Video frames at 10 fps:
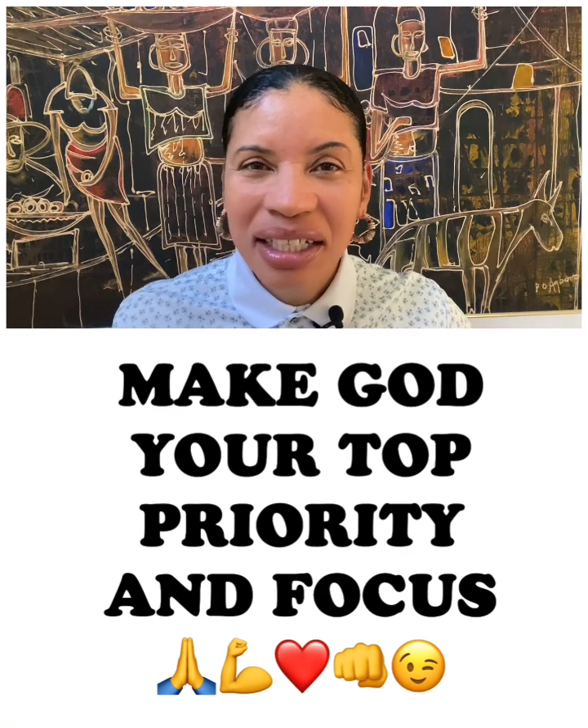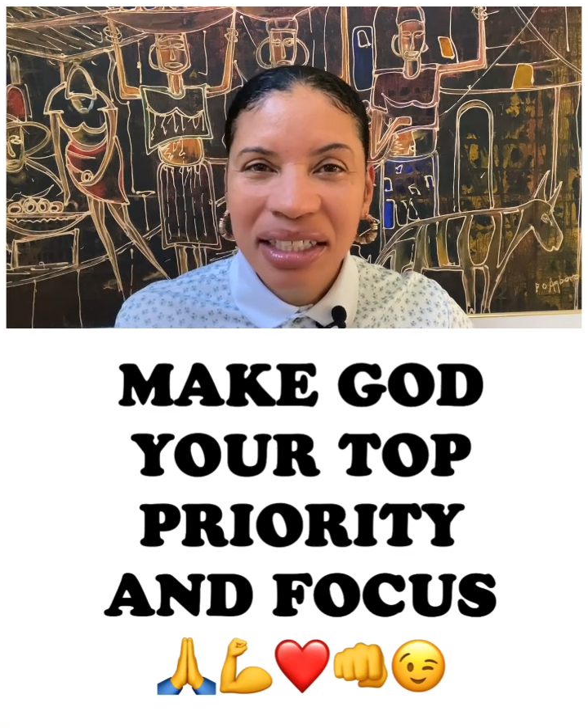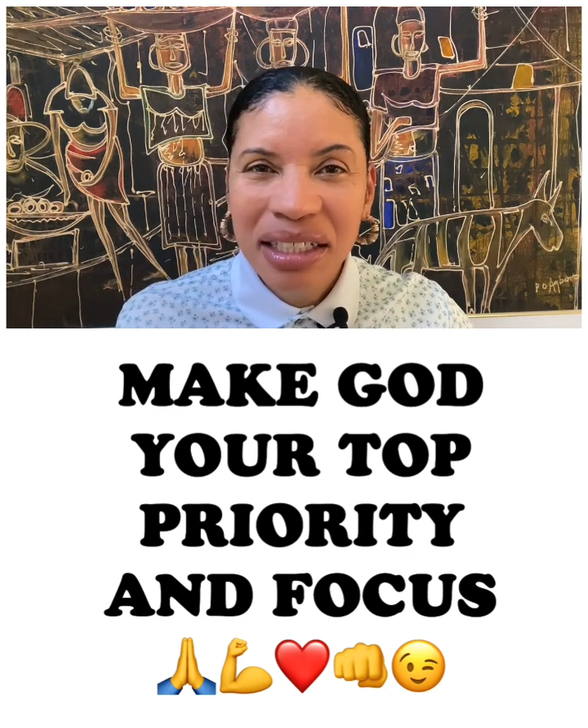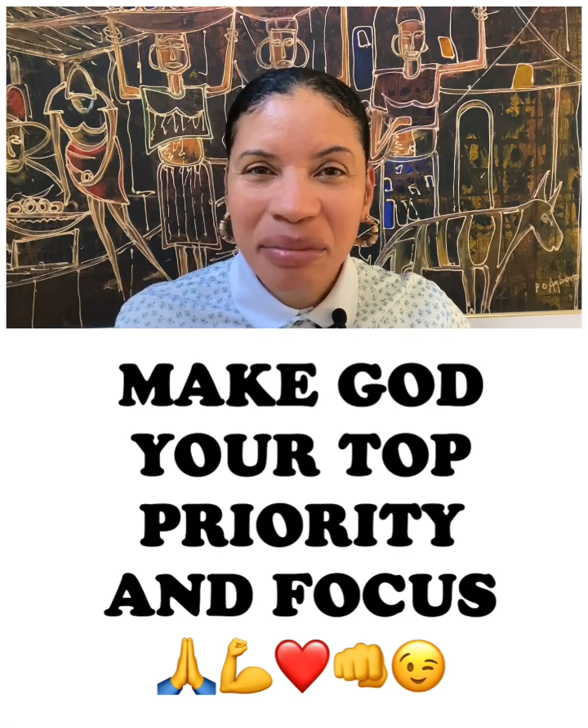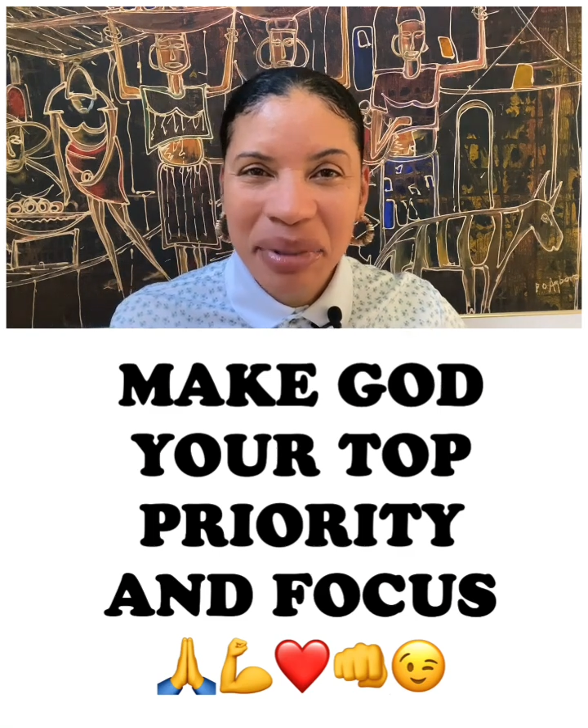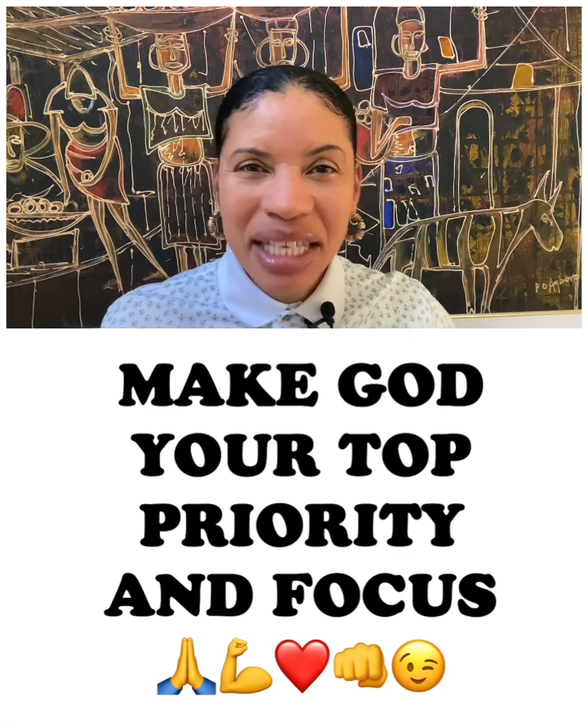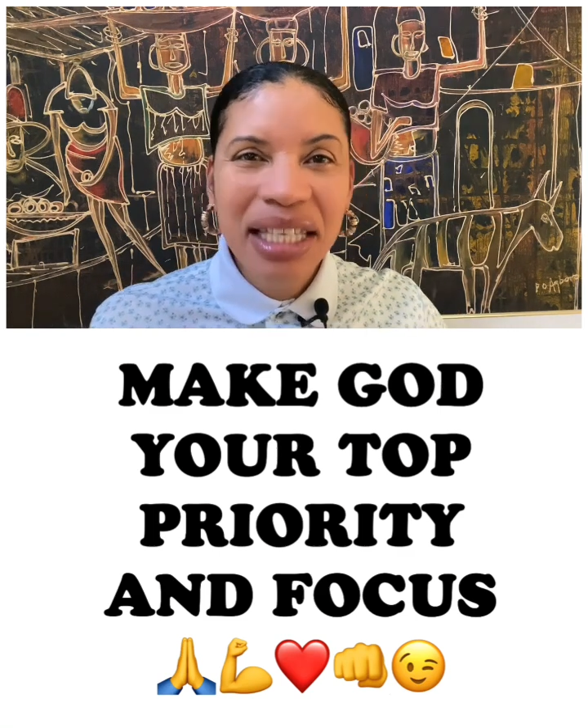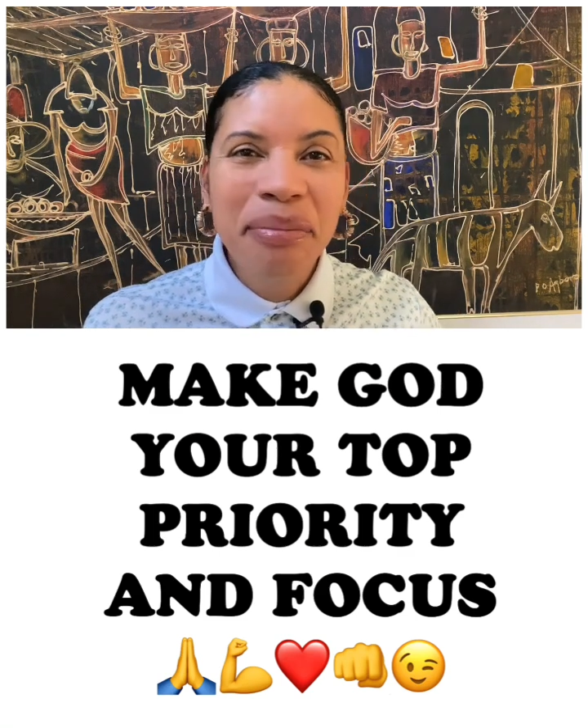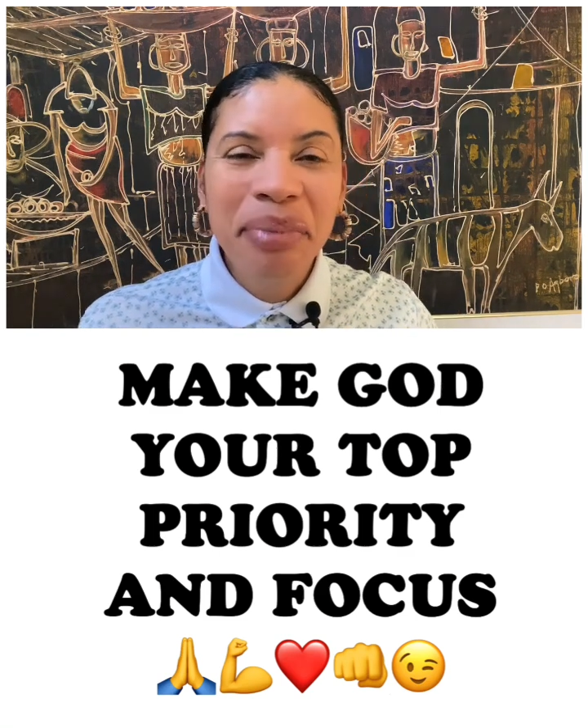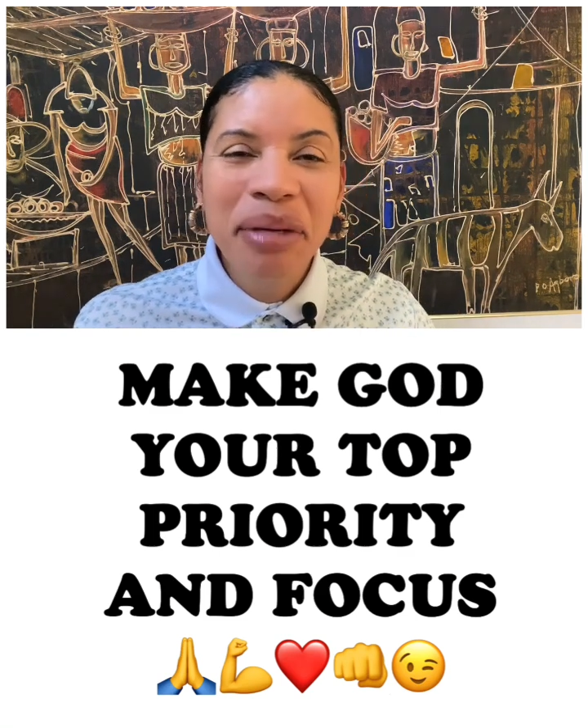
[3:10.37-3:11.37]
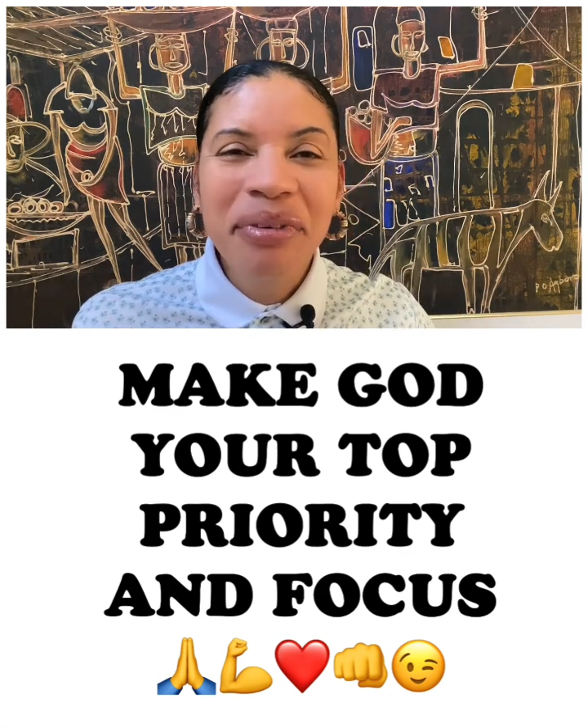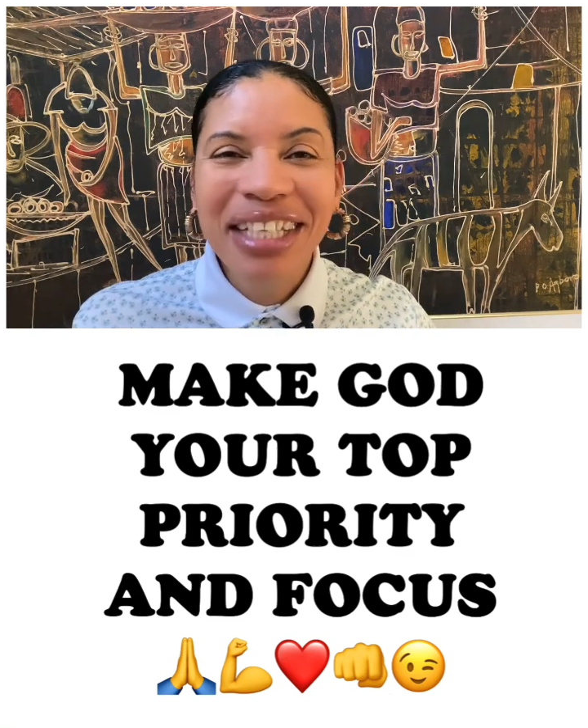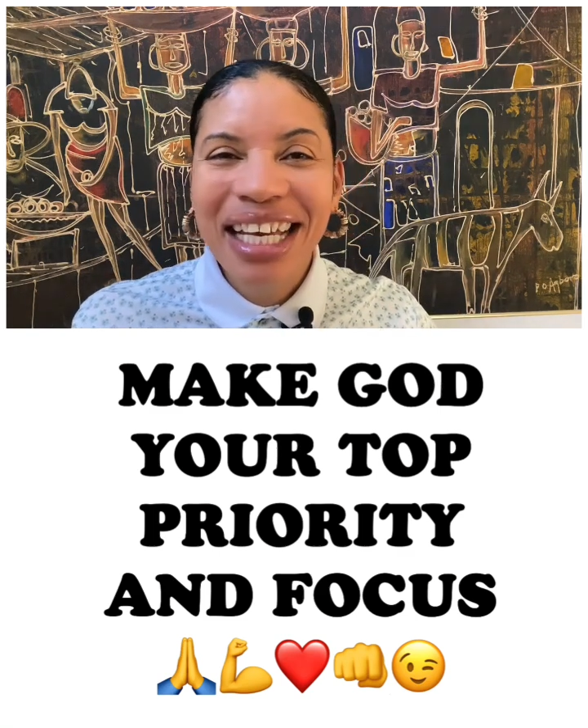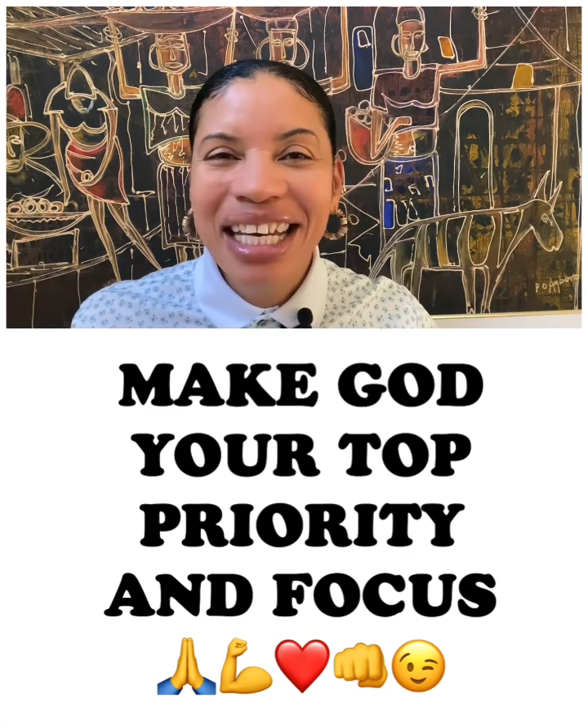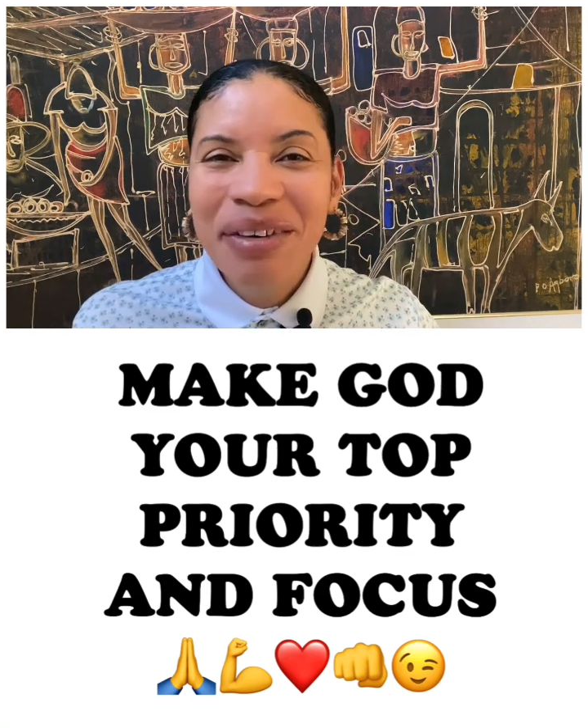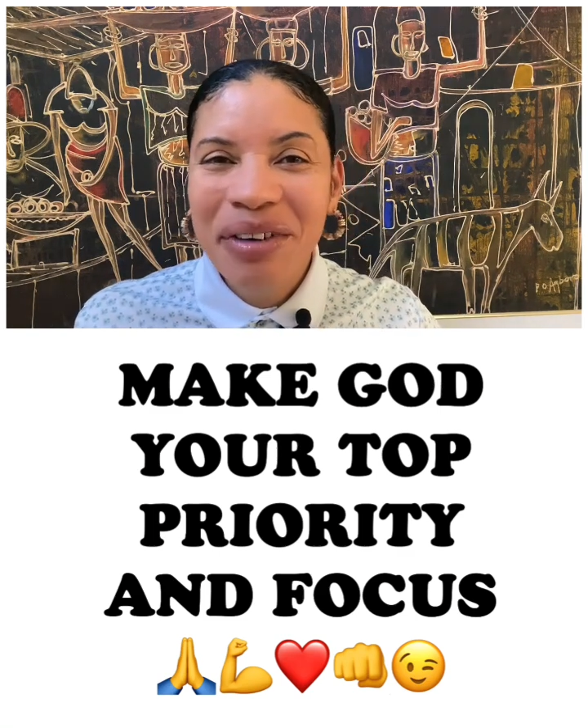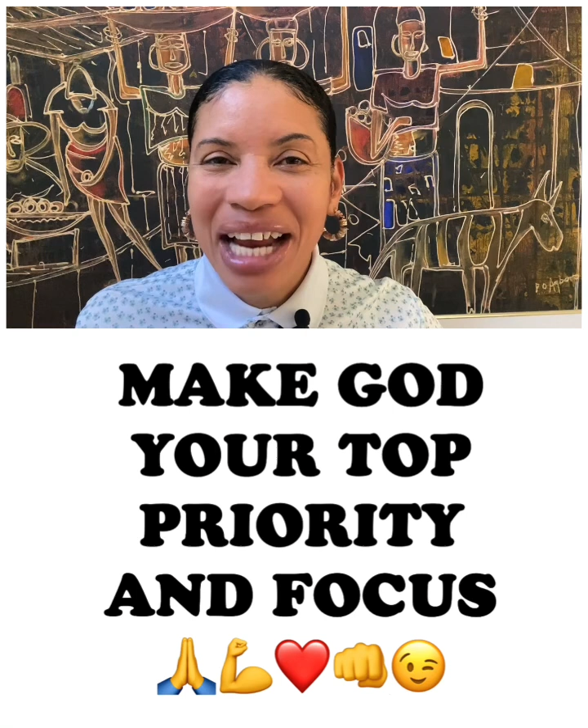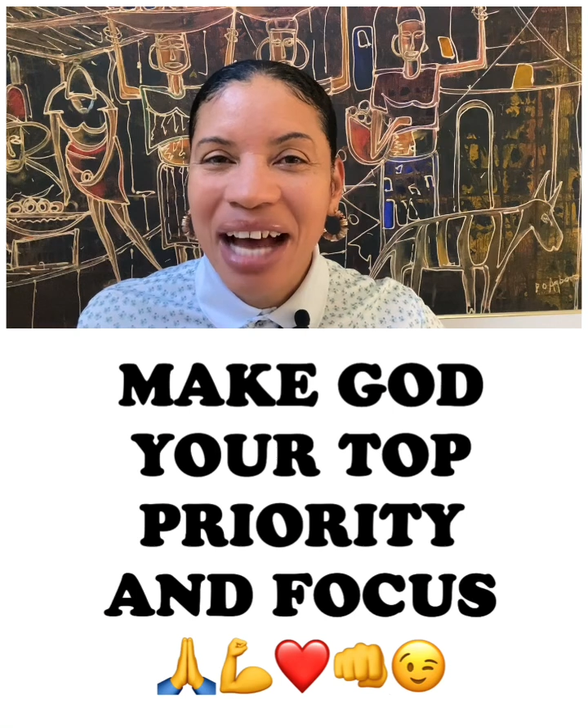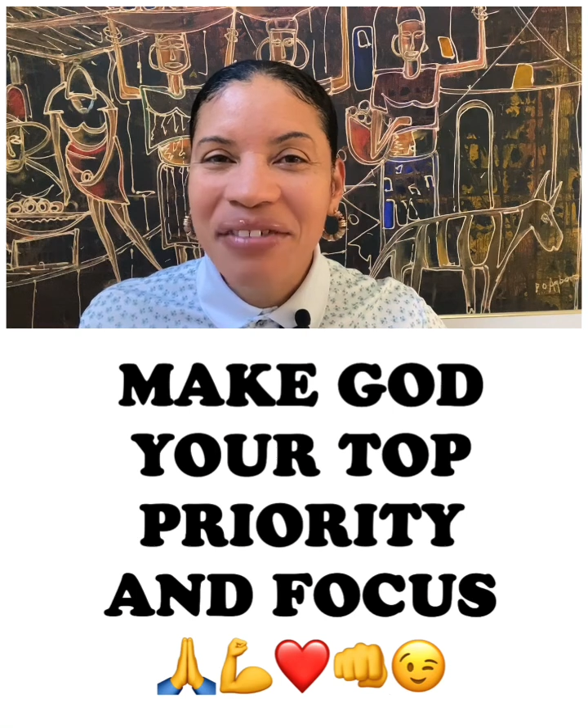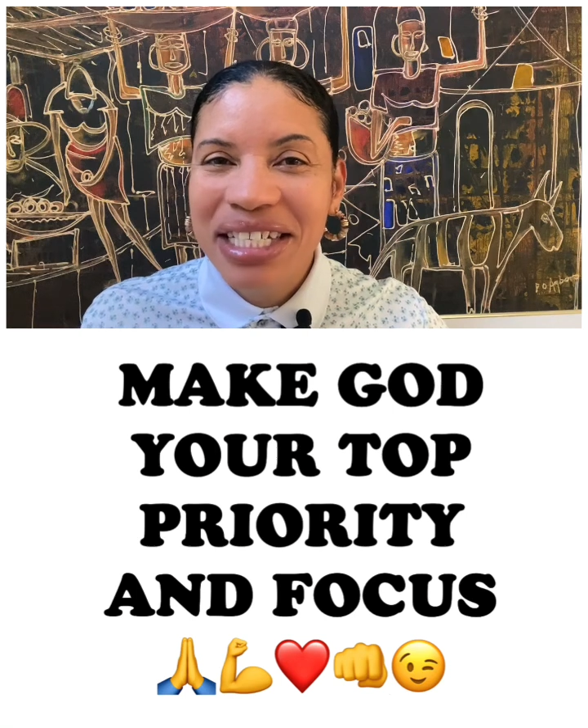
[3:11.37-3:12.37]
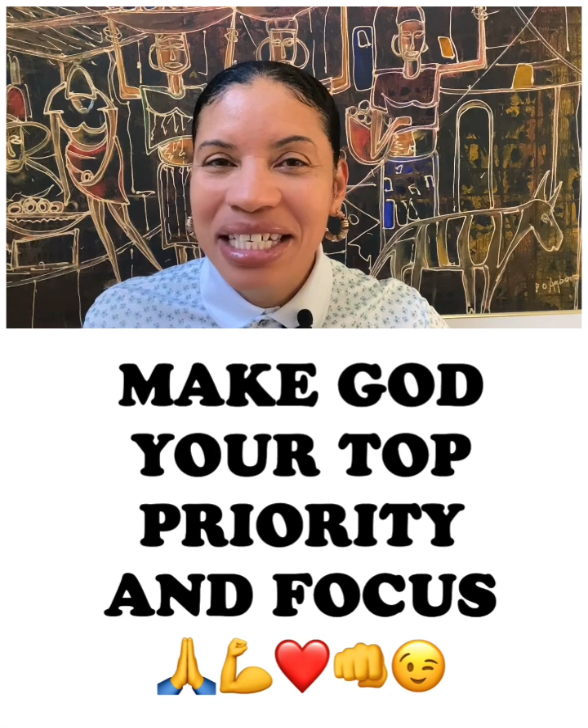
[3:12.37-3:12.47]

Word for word: to be the people that He would have us